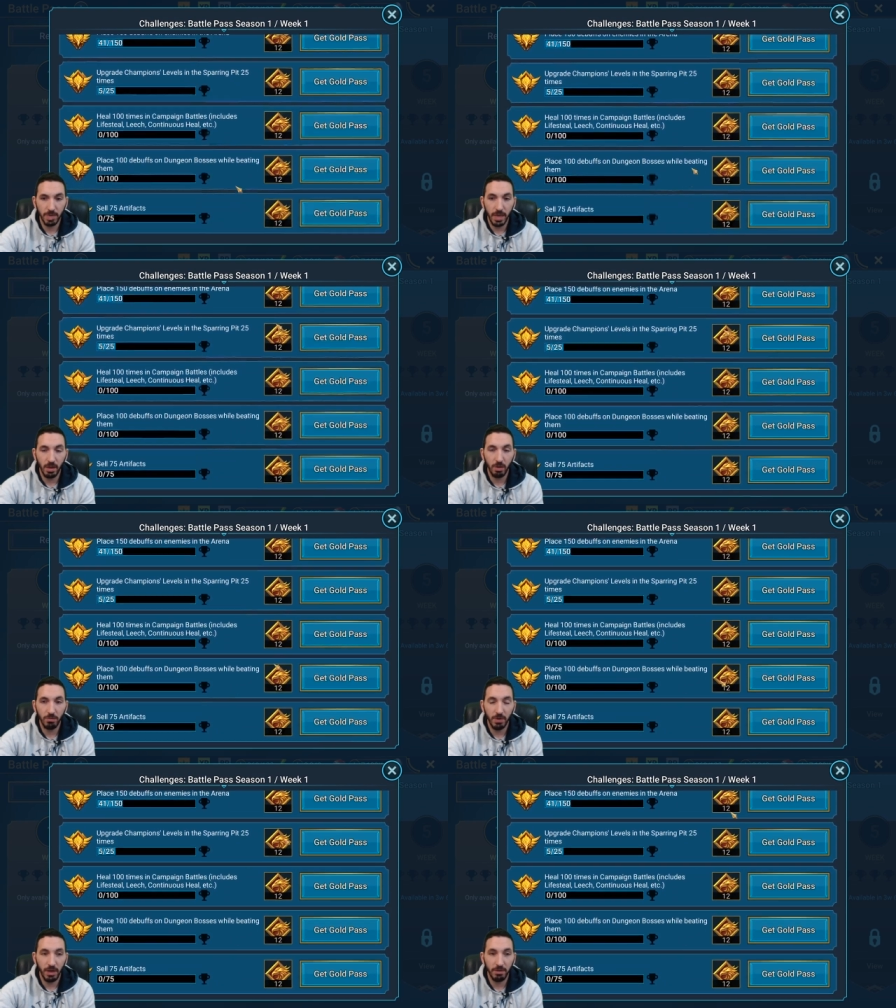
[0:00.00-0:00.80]
Yeah, all
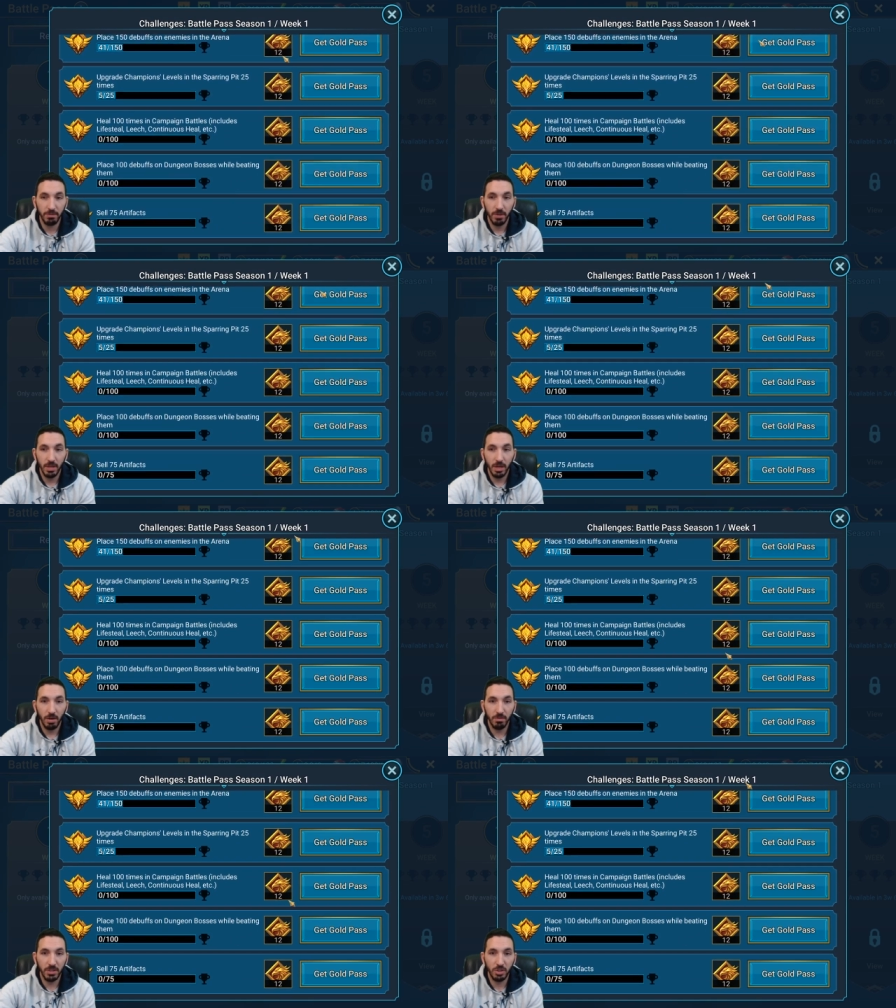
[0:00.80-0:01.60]
5
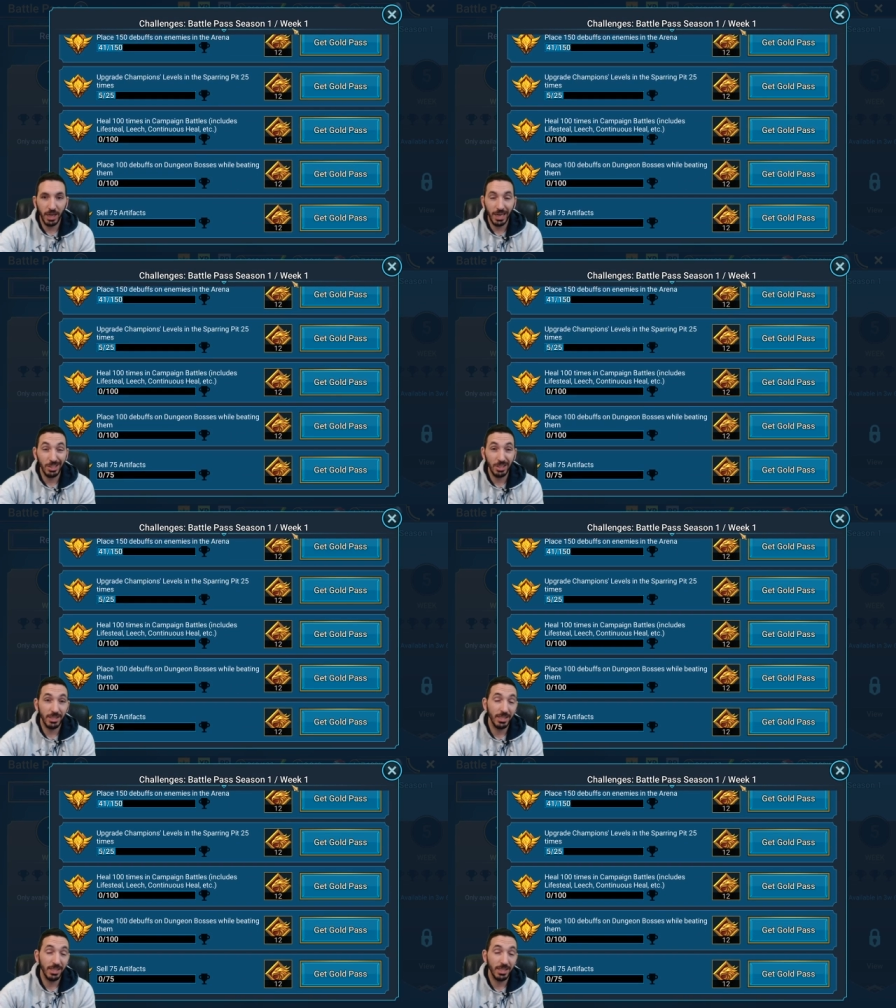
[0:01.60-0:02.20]
of these challenges.